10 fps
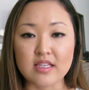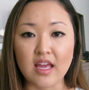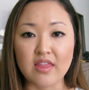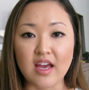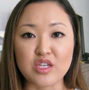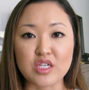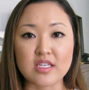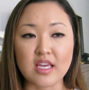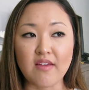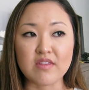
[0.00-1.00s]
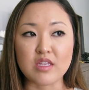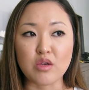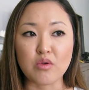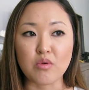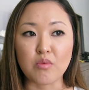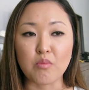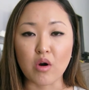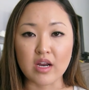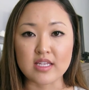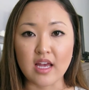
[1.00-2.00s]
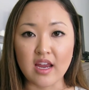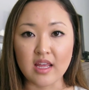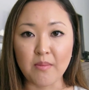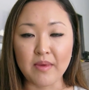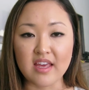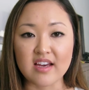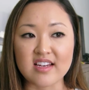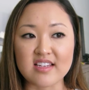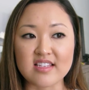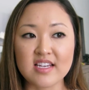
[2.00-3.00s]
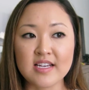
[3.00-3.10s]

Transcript: and that just gives you more anxiety because